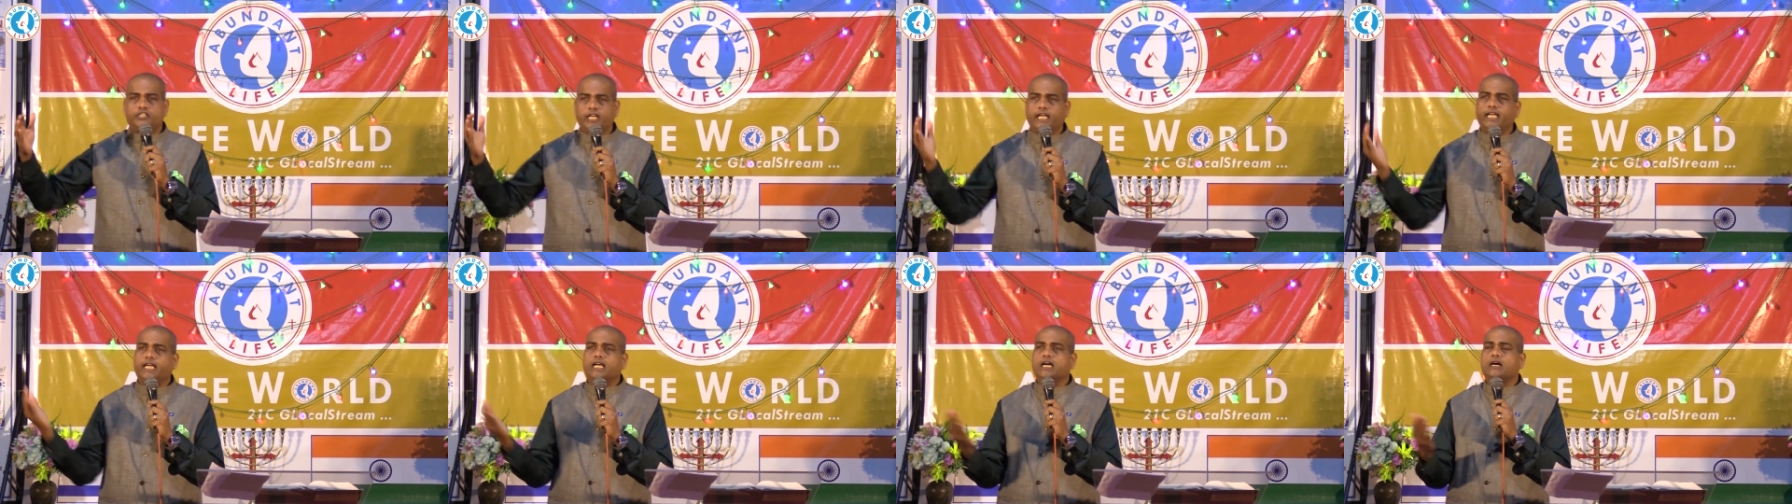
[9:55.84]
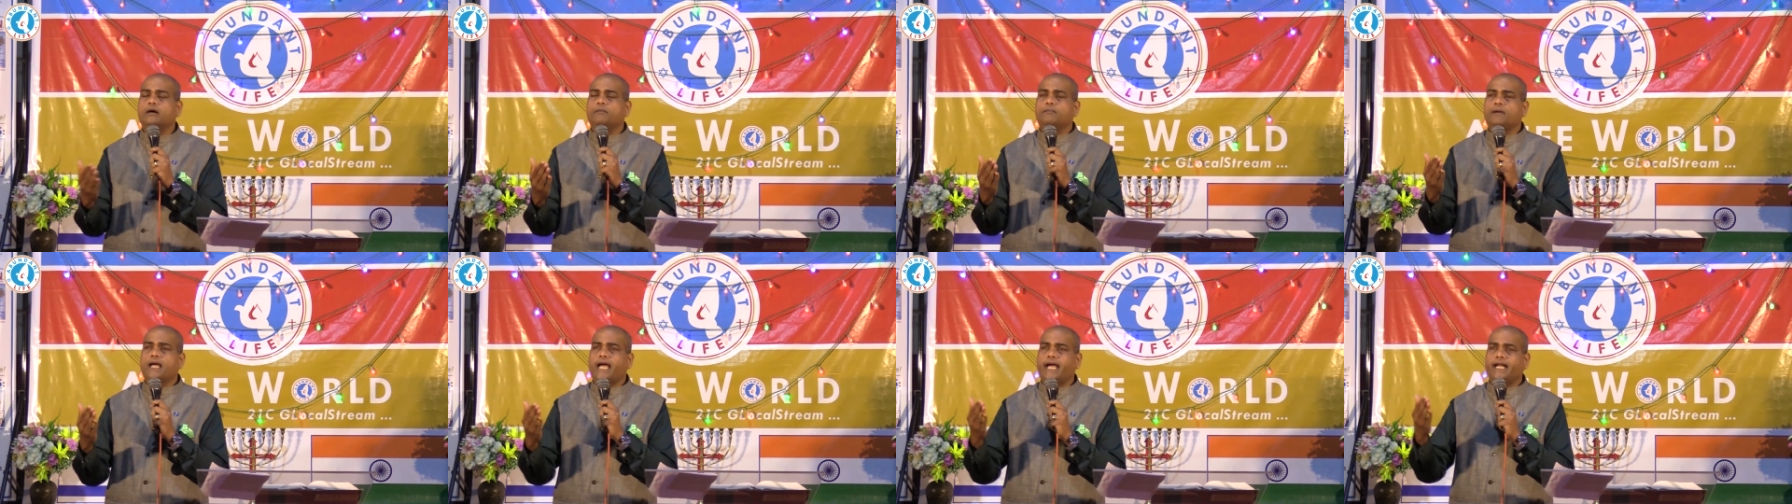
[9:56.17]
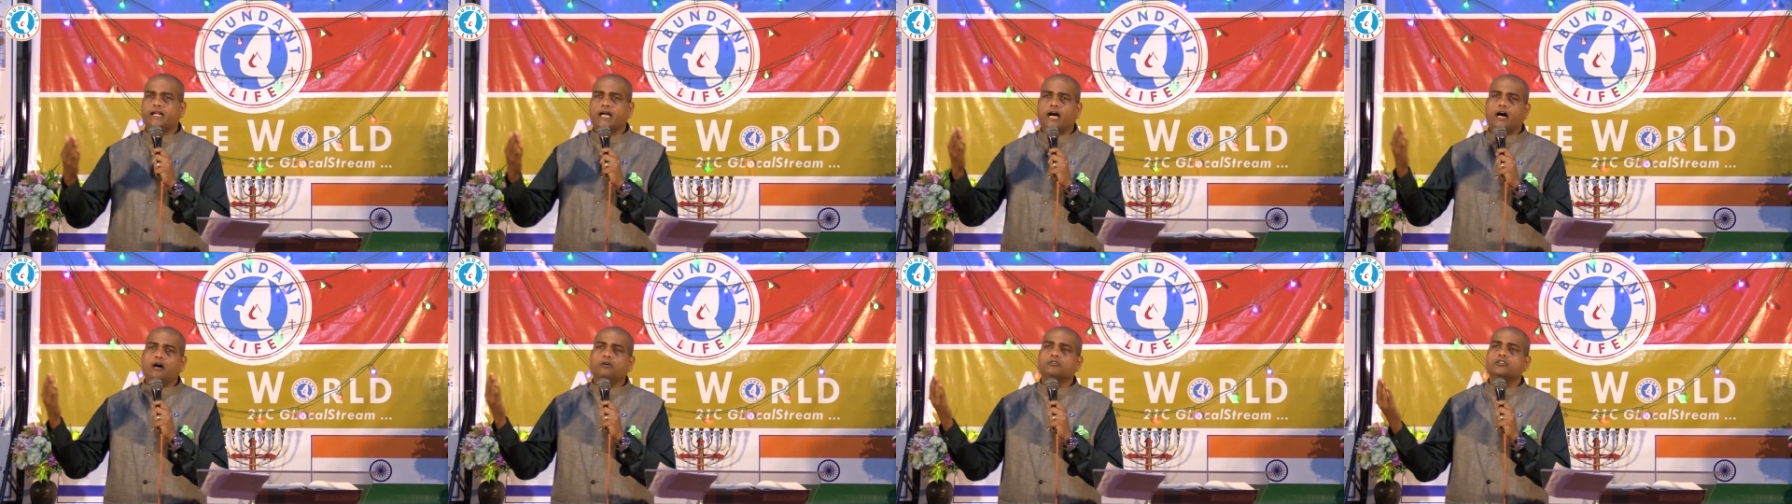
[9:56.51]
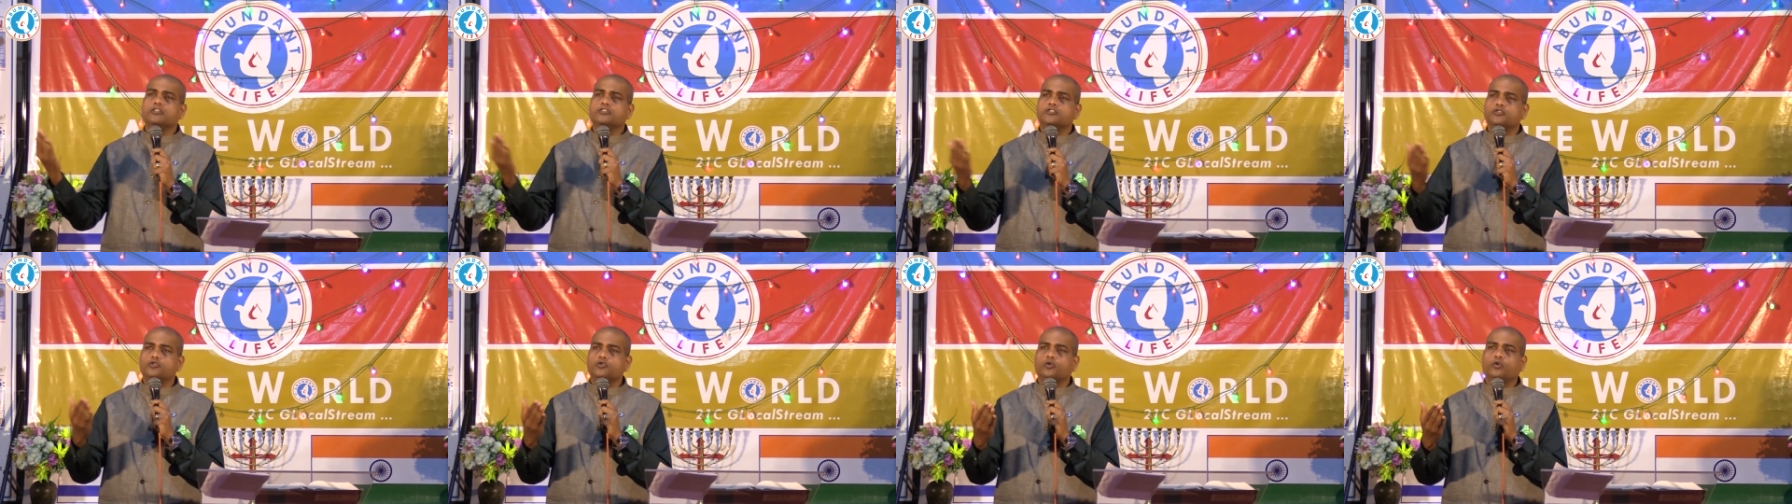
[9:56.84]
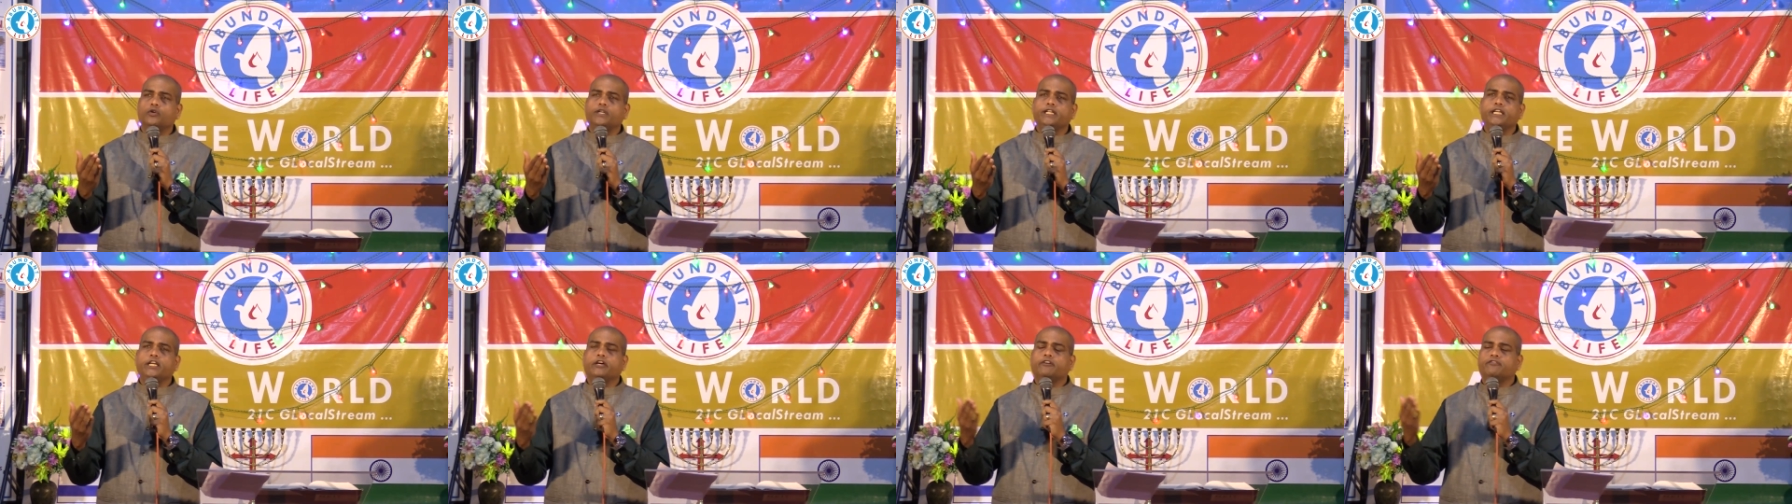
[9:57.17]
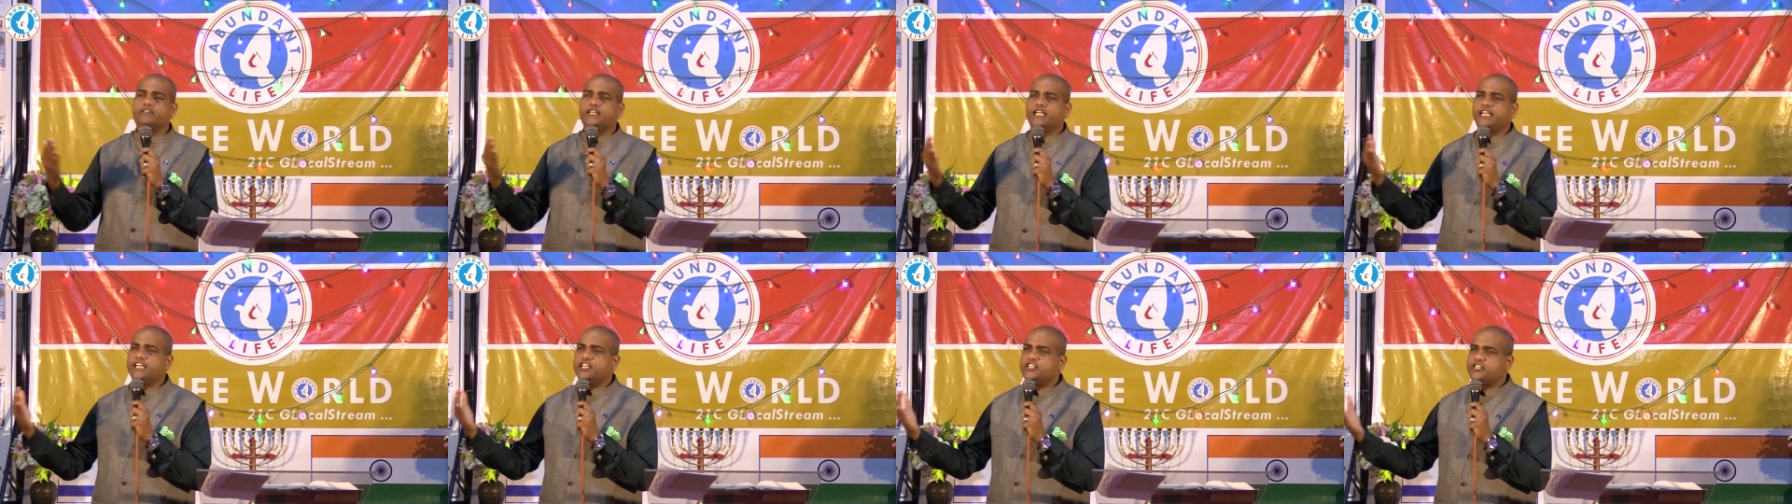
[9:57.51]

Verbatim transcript: Jacob, and how the story of the